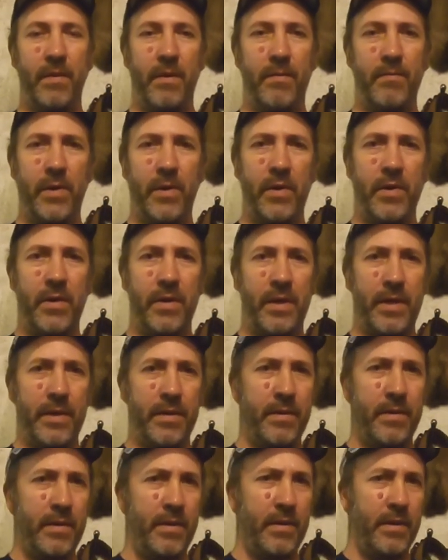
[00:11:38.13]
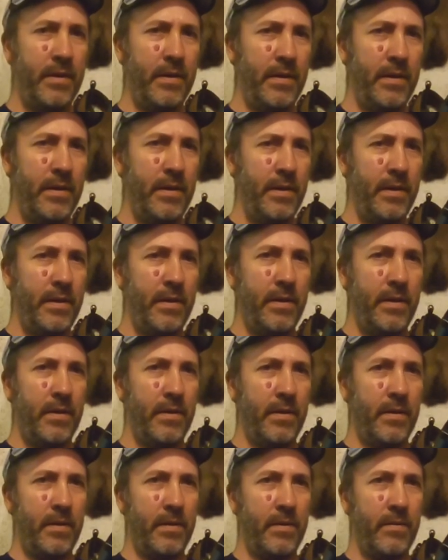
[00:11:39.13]
Marlin,
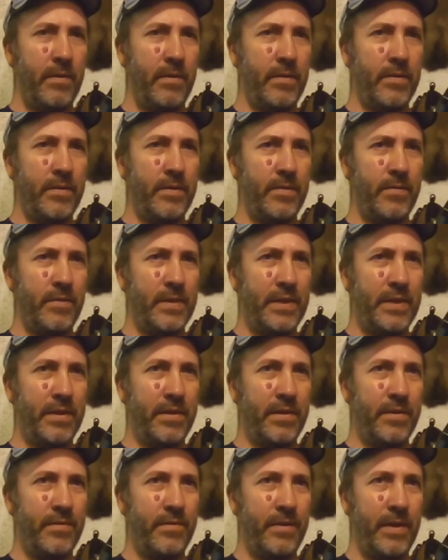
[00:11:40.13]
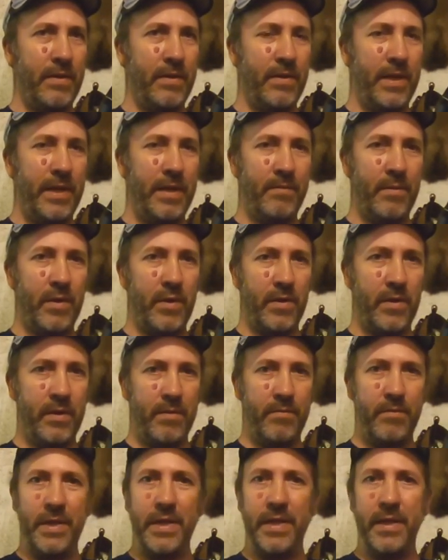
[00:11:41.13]
or what was it, the 308
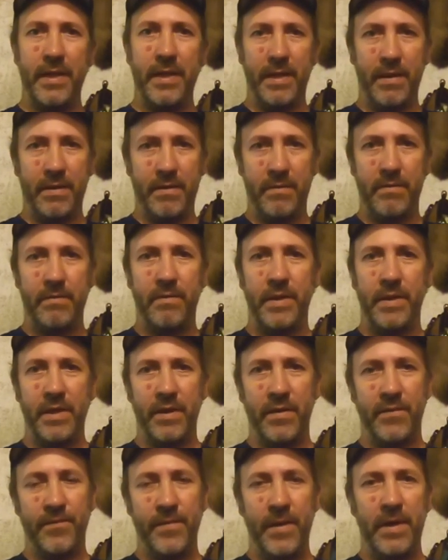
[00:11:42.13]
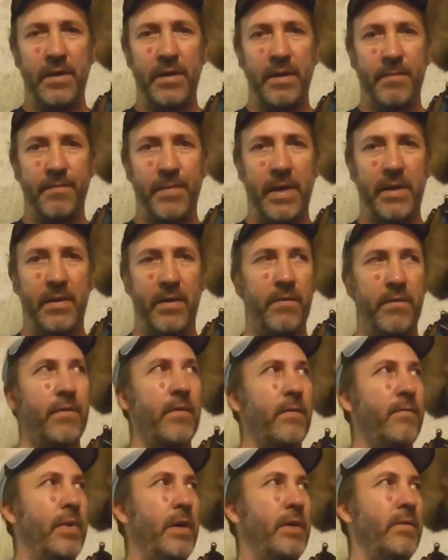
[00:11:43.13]
Marlin. But anyhow, you know, fairly
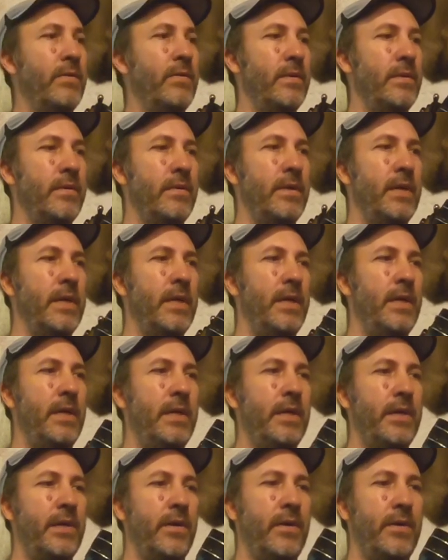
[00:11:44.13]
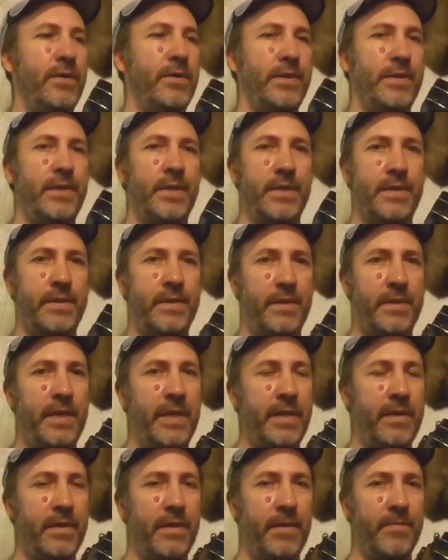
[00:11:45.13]
powerful, potent cartridges,
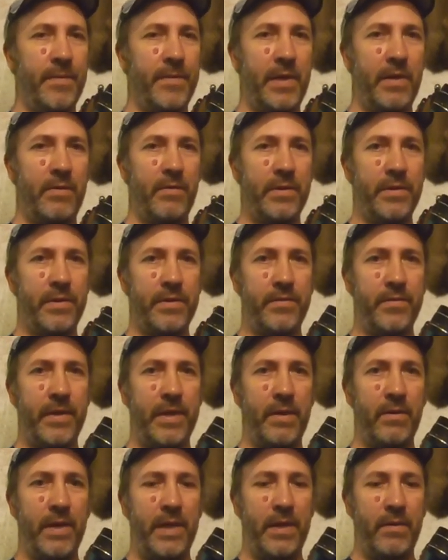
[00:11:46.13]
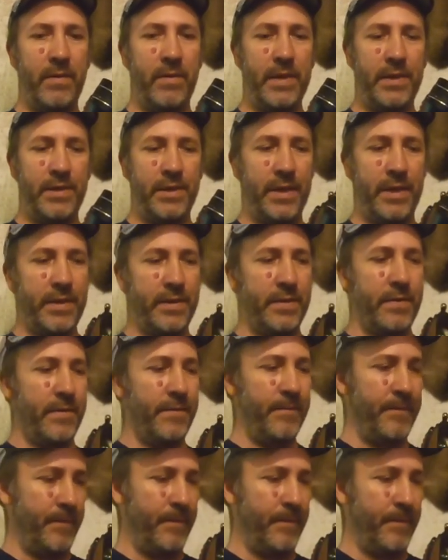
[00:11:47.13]
getting up there with the 308 Winchester.